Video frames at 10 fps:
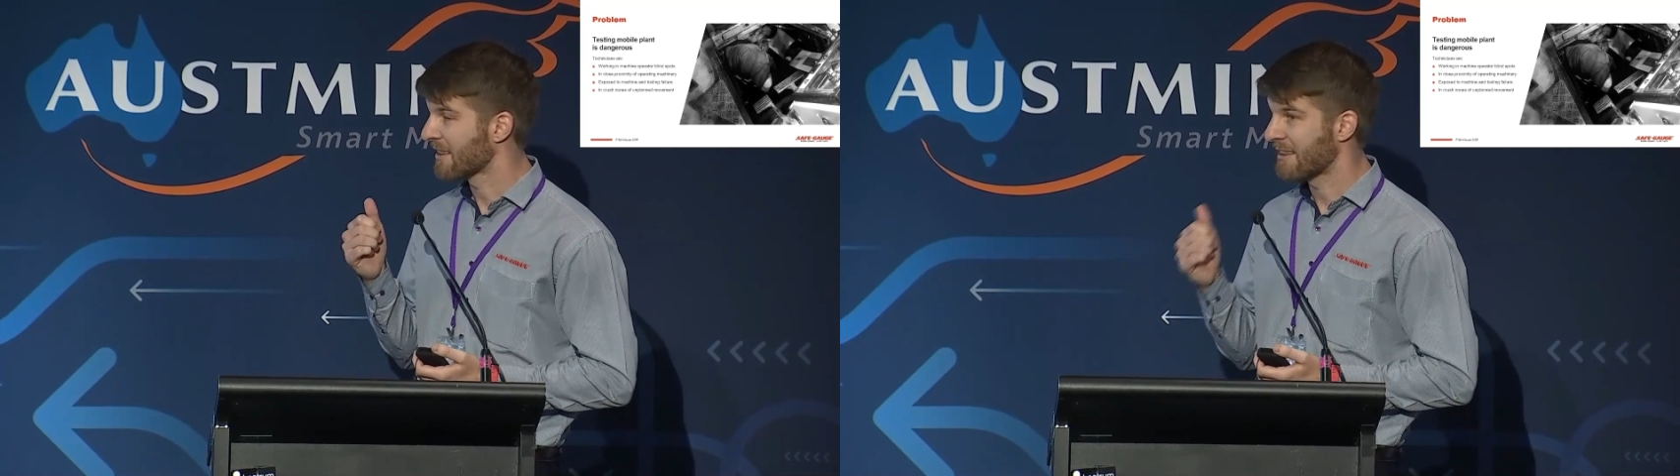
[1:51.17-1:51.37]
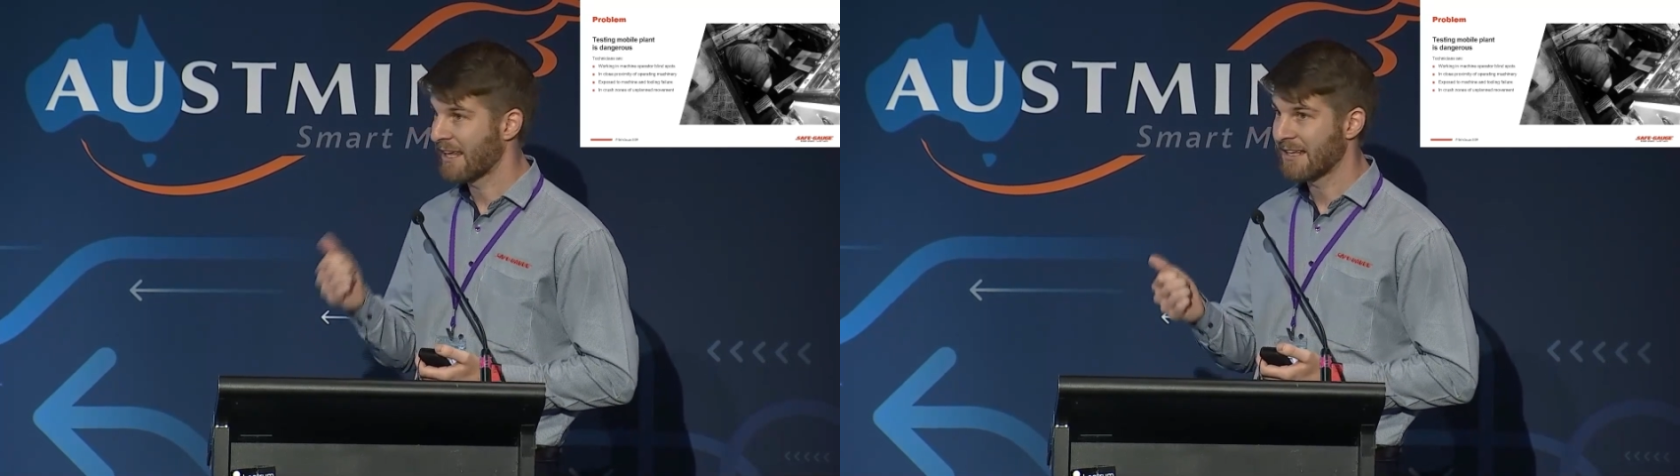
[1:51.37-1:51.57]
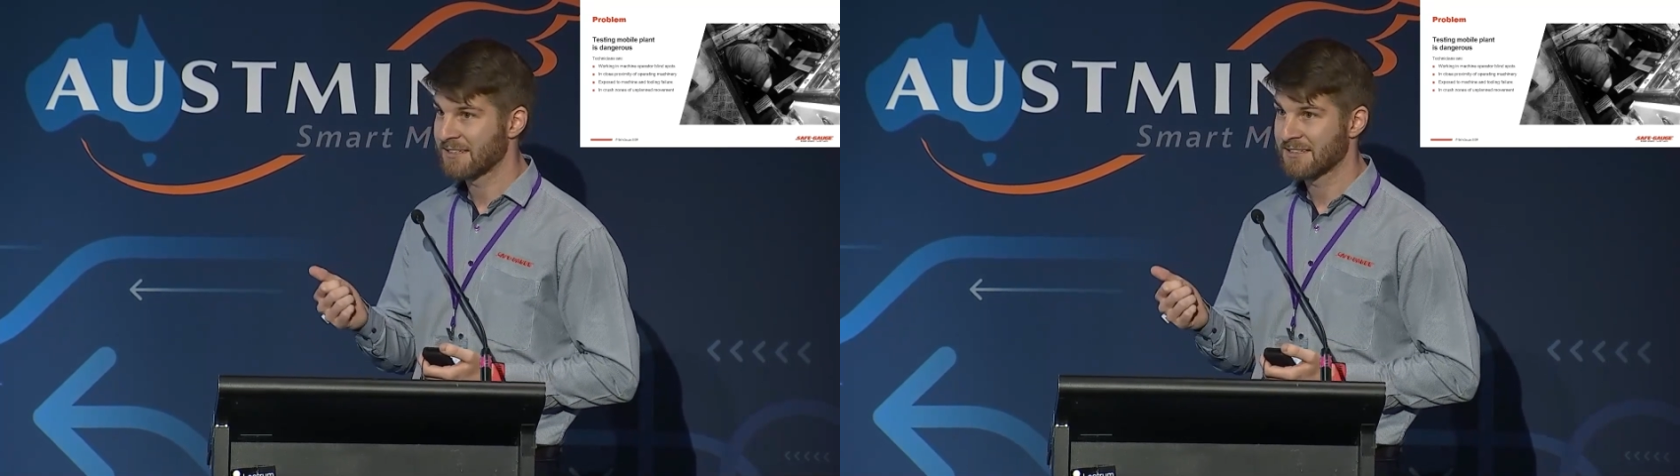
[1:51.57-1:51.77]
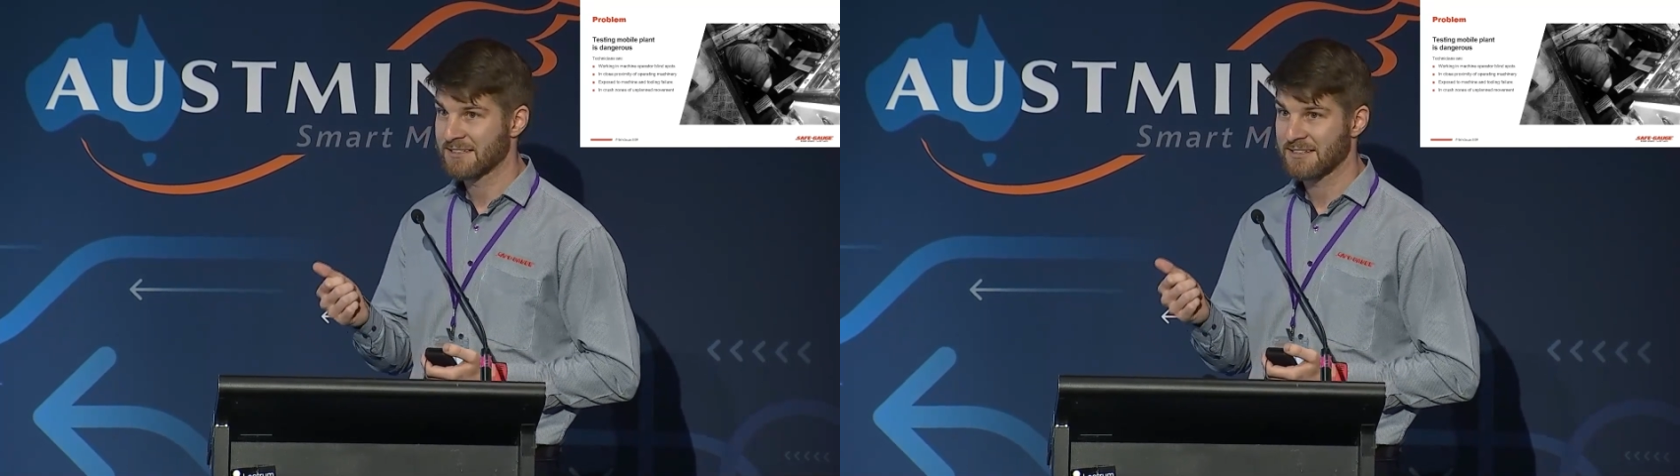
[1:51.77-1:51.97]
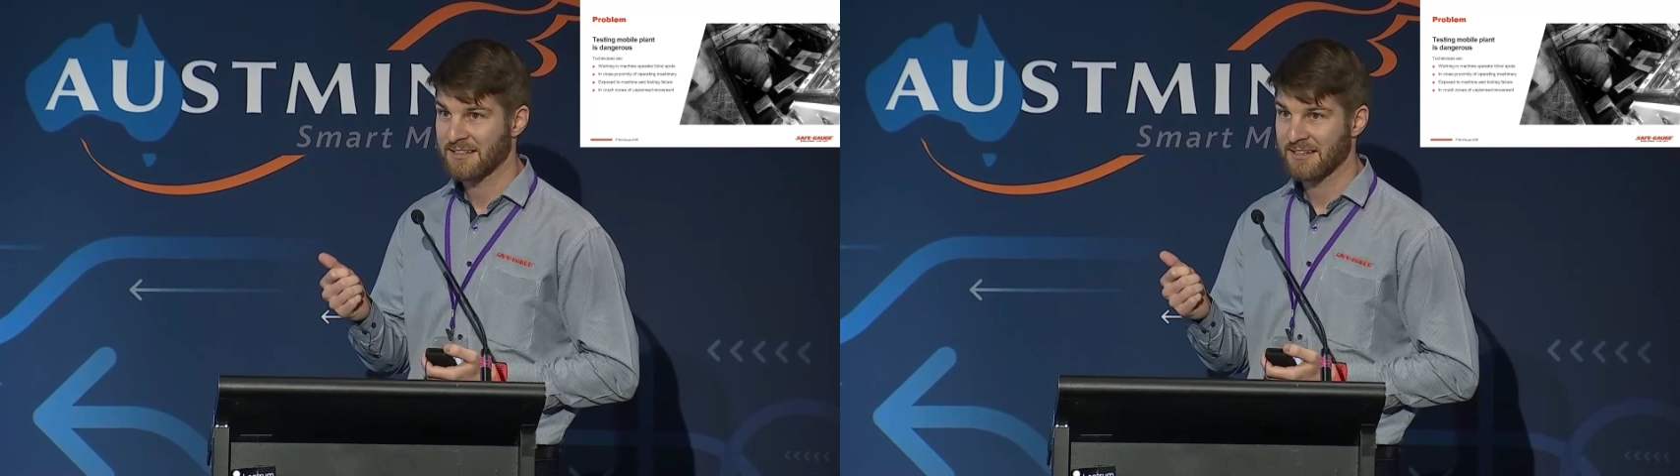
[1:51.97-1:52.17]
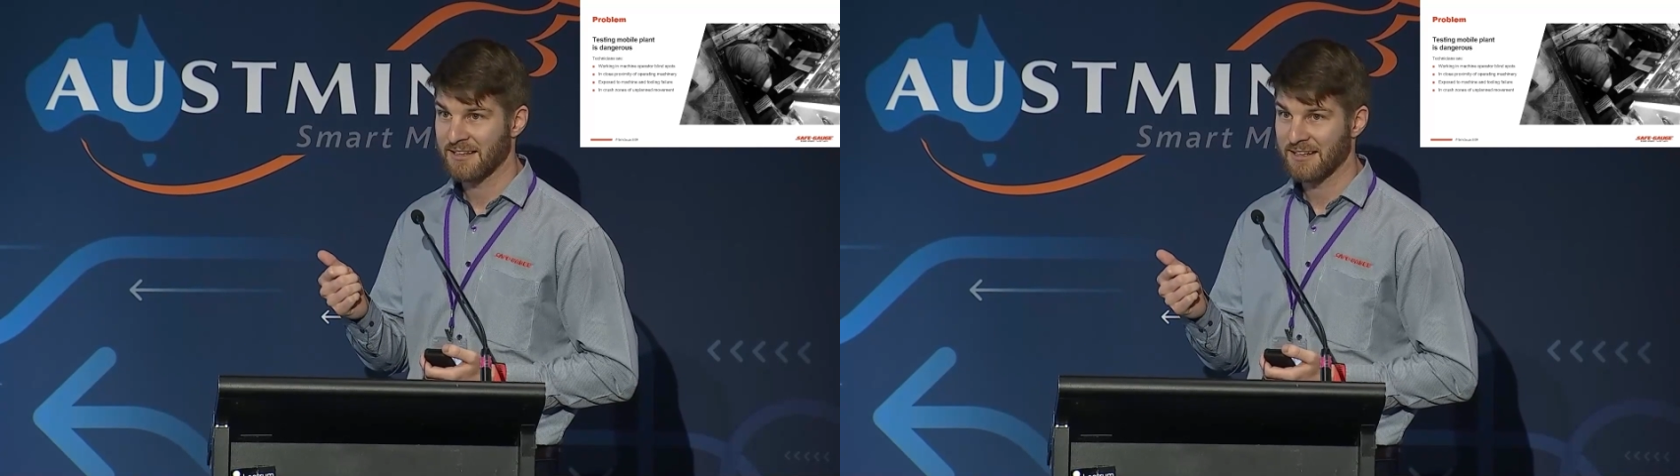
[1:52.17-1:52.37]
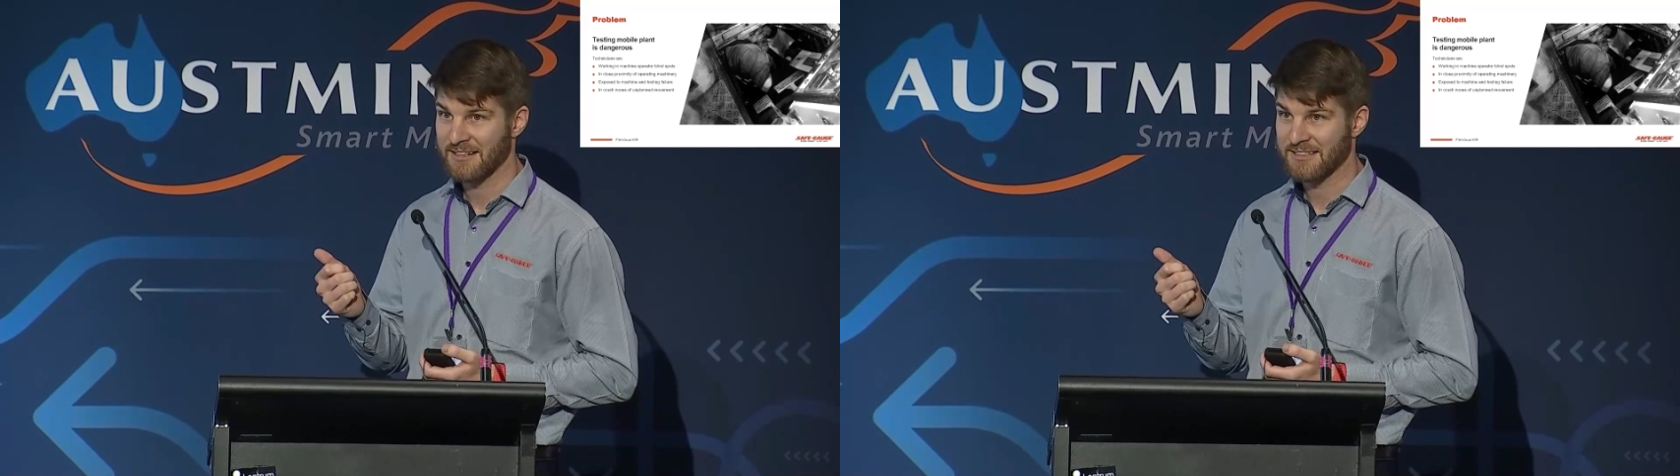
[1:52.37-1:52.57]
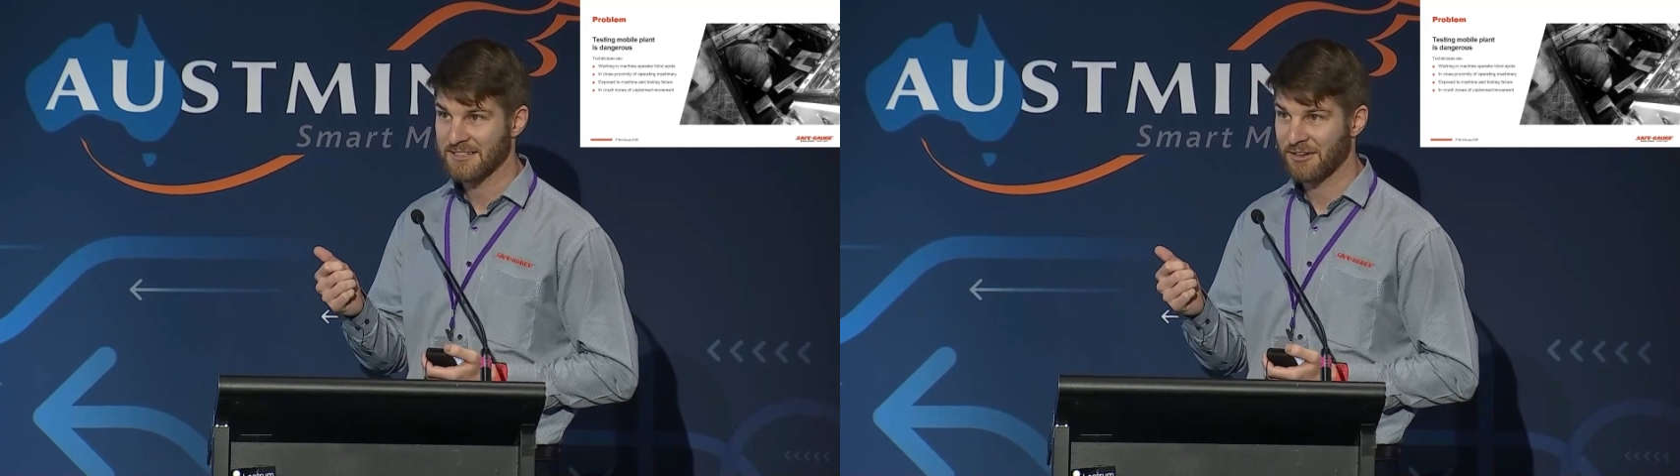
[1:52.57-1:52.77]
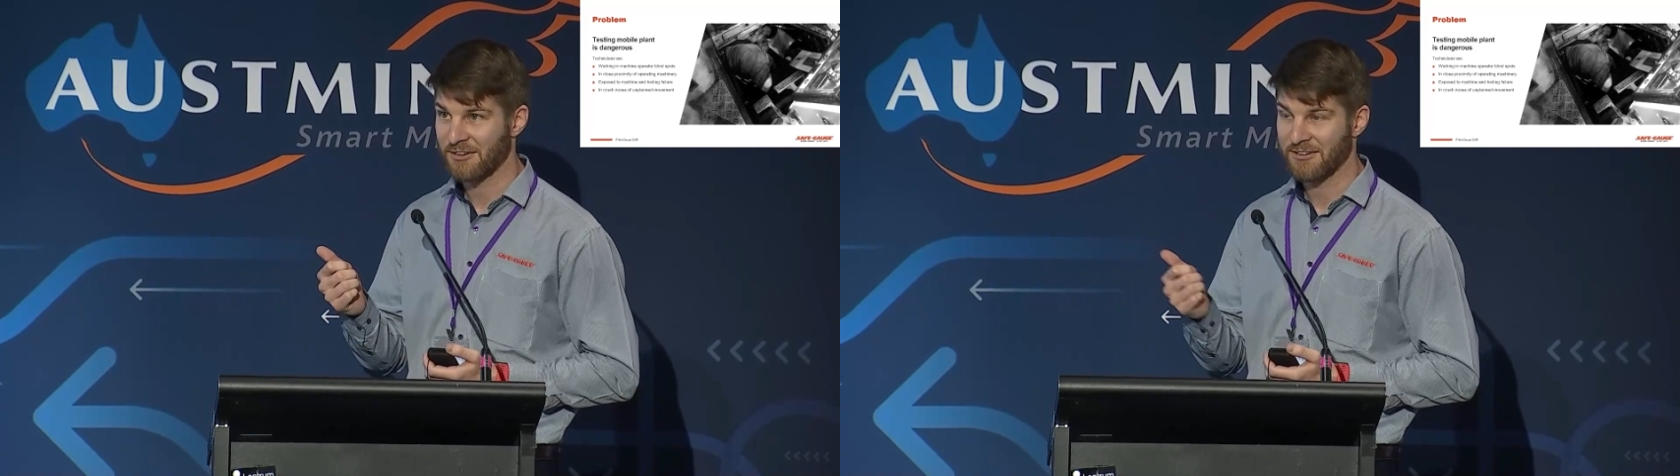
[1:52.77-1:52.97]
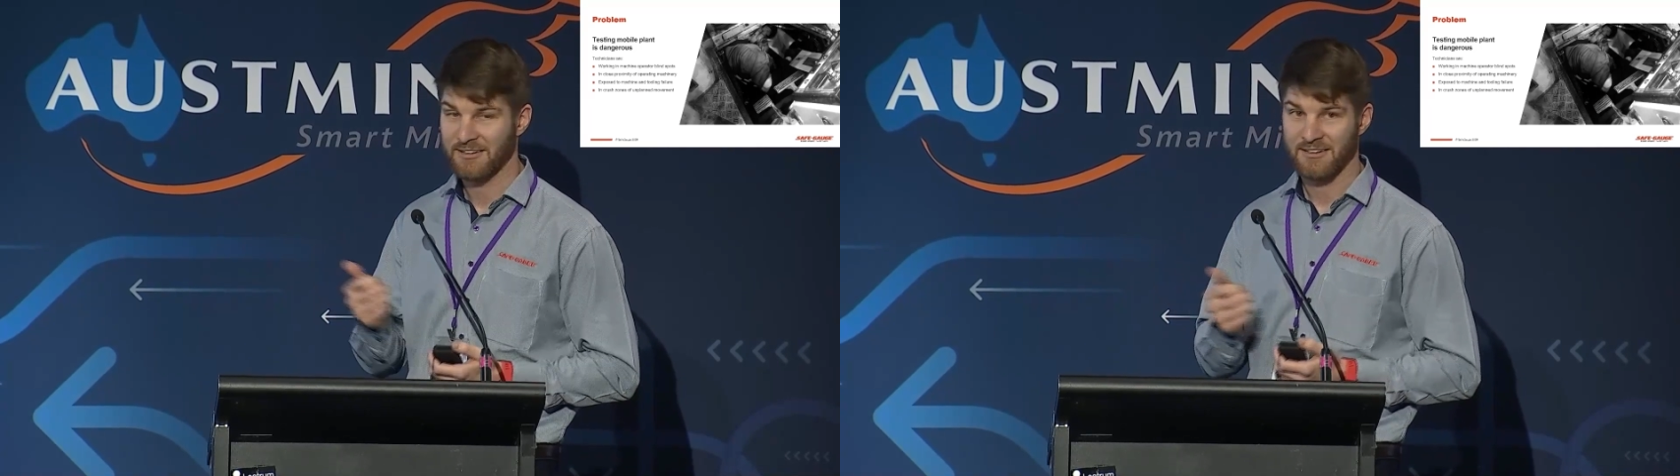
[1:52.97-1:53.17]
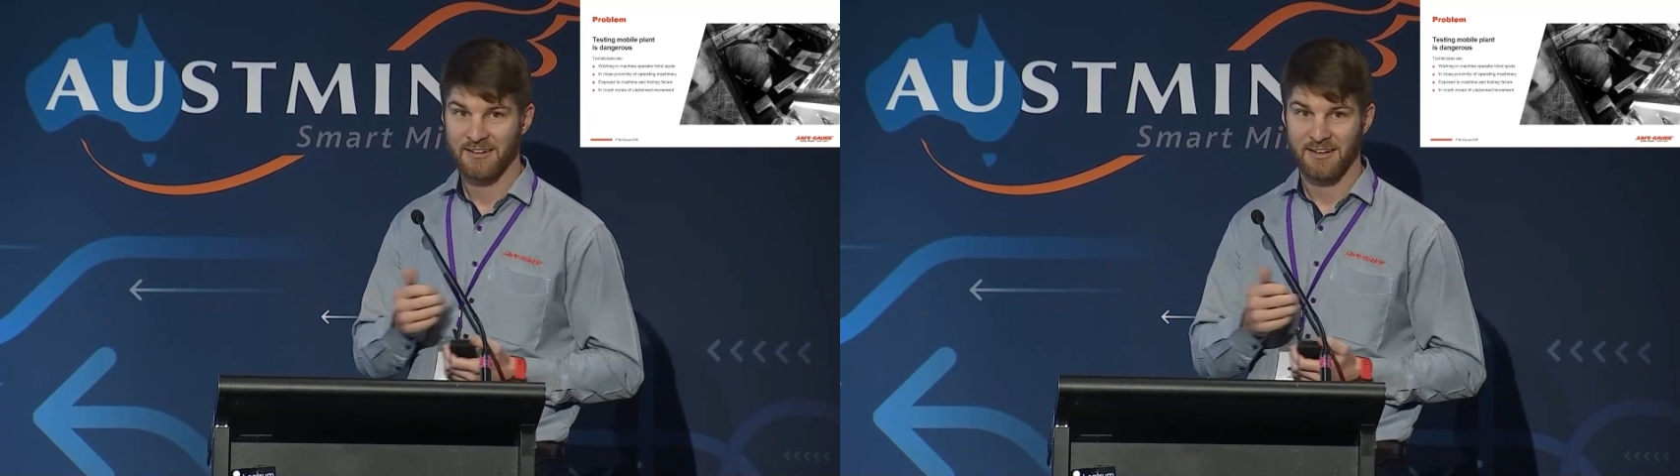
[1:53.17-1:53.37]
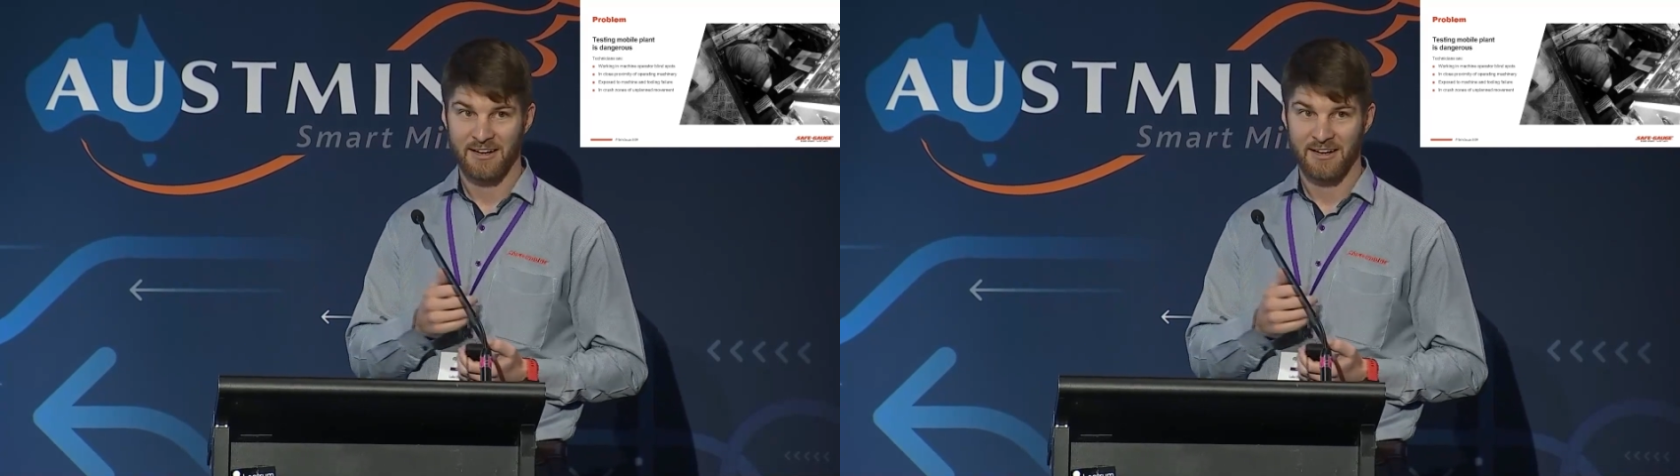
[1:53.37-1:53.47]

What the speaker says: There's a certain